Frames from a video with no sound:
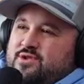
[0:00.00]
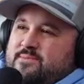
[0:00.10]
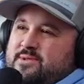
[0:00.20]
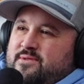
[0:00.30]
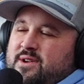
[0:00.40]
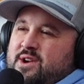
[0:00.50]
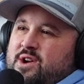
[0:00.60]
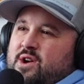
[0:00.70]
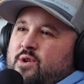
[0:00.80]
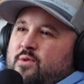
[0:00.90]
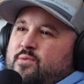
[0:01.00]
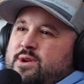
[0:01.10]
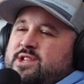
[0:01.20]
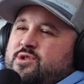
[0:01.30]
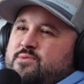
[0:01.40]
you moved,
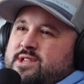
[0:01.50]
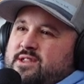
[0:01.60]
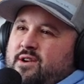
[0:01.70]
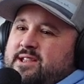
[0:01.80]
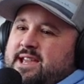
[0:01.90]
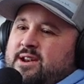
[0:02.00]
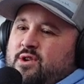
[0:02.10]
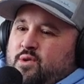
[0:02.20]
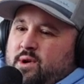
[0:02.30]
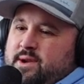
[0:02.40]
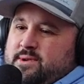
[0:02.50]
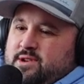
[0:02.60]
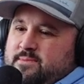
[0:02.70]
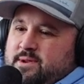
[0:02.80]
when did you, was it 19 or 20 when you